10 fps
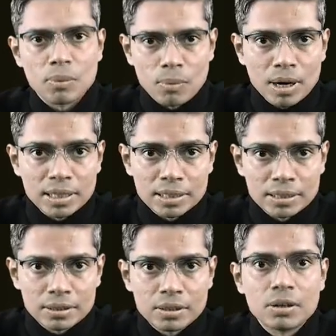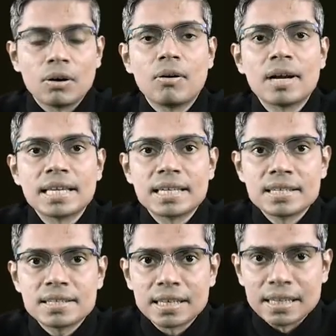the water, or I
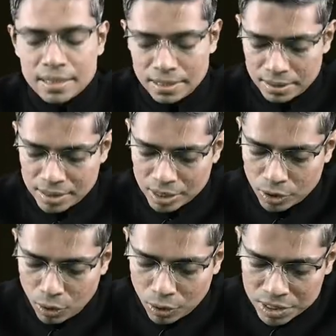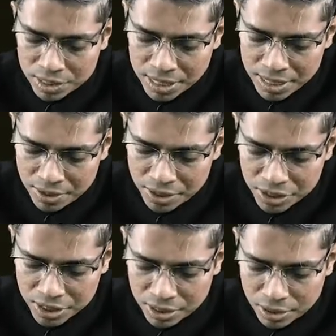can say that
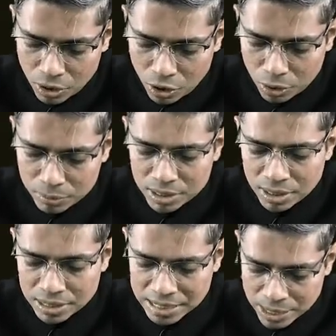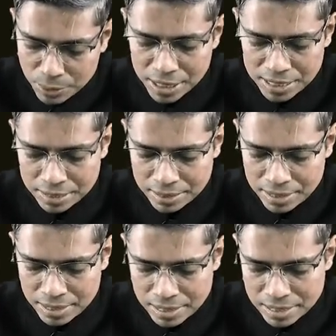concentration of the urine
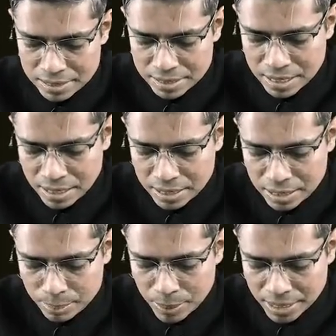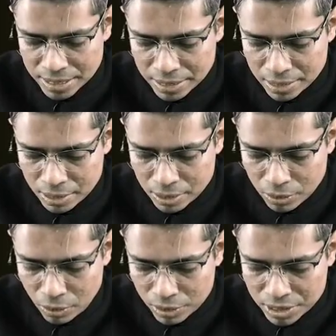is done by
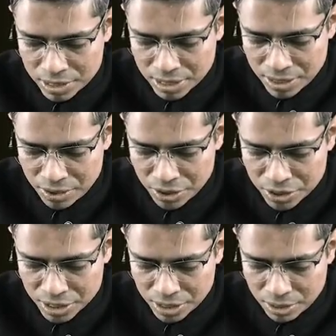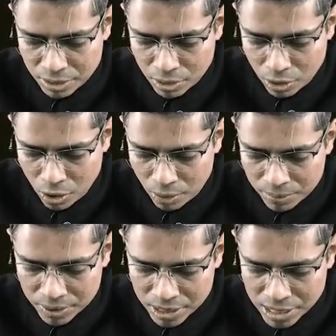concentration of
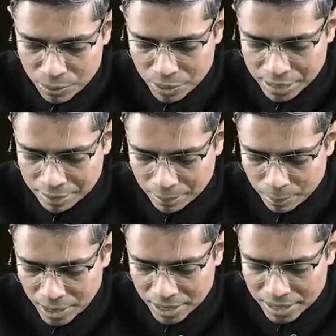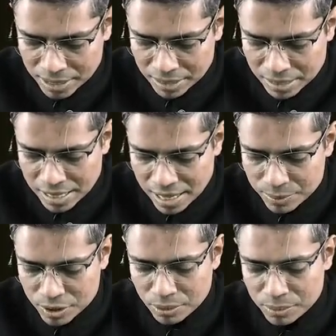urine by
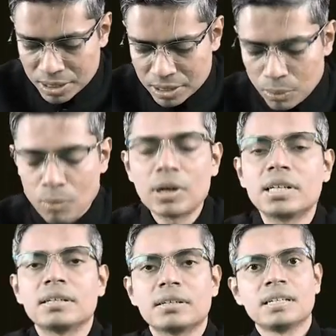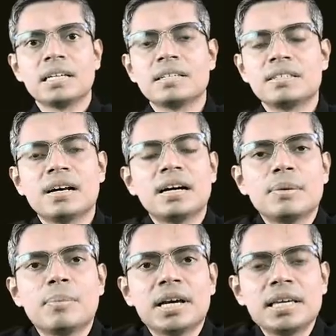reabsorbing the water is
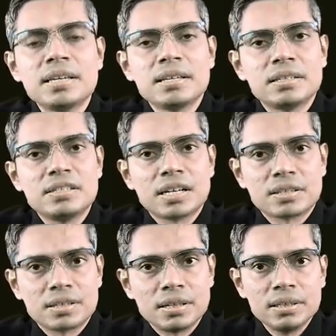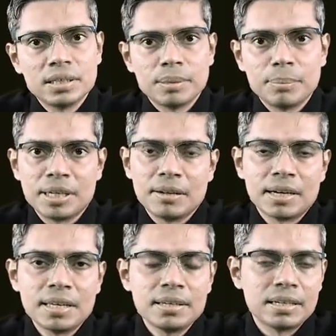done by
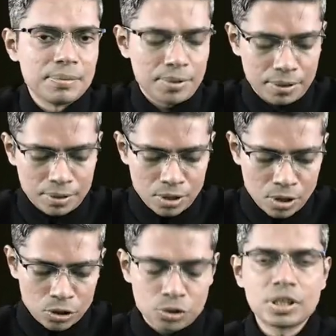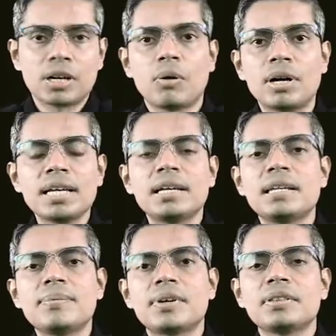juxtamedullary nephron. So the cortical
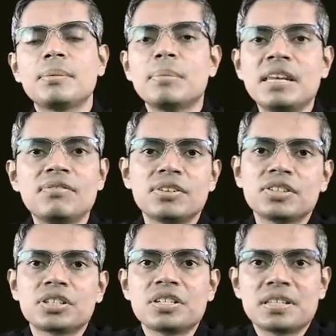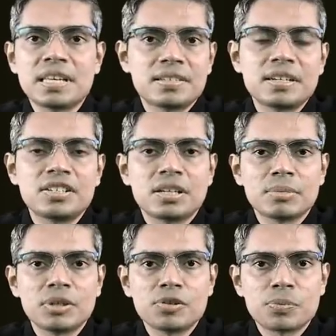nephron, the main function is excretion
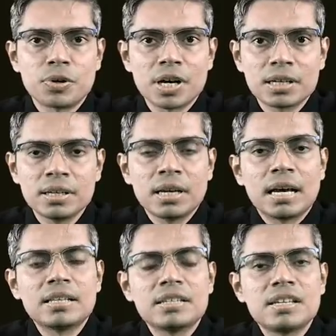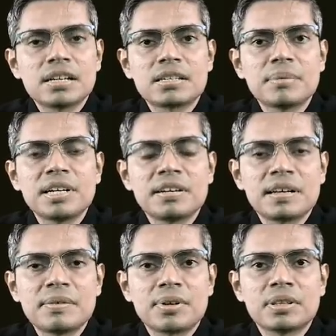of the waste product, and the
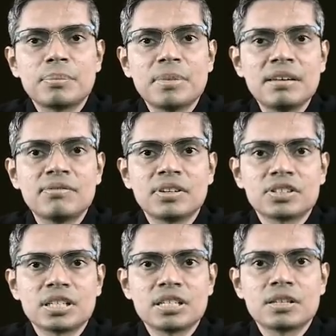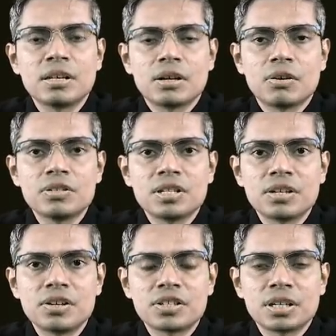juxtamedullary nephron, the main function is
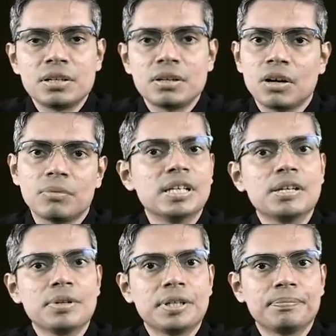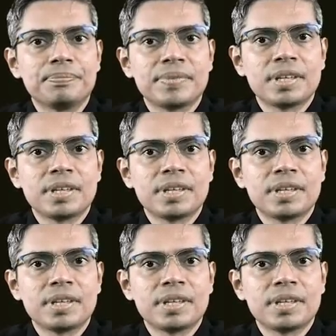concentration of the urine.